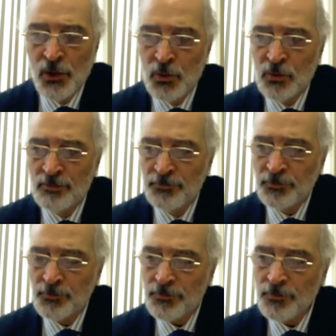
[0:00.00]
Mr.
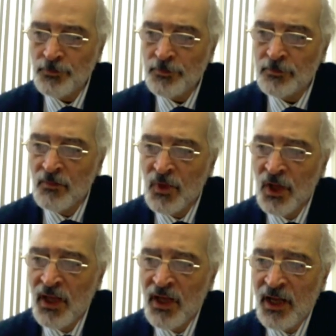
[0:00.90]
President, the
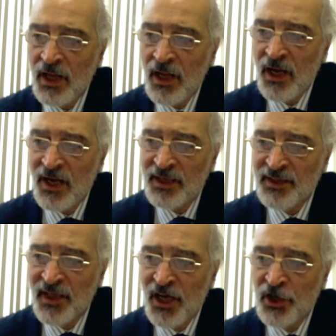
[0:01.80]
Turkish regime
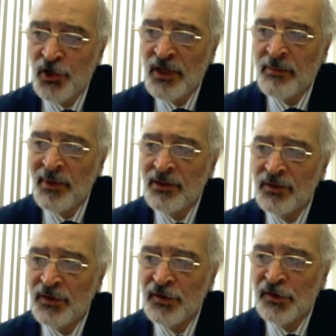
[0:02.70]
continues
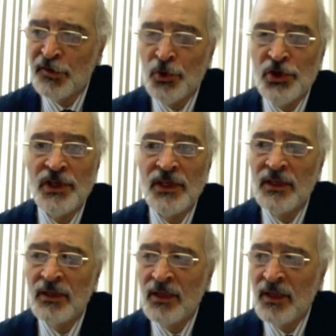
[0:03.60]
to violate its
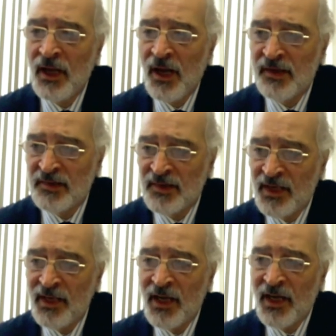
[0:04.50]
obligations
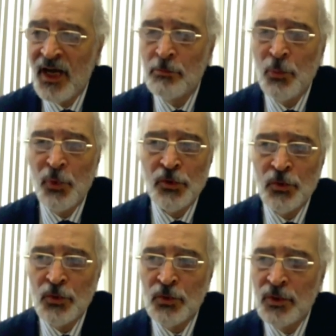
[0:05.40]
under
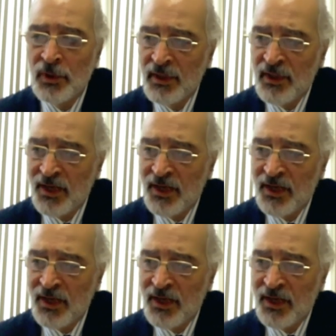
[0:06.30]
international law.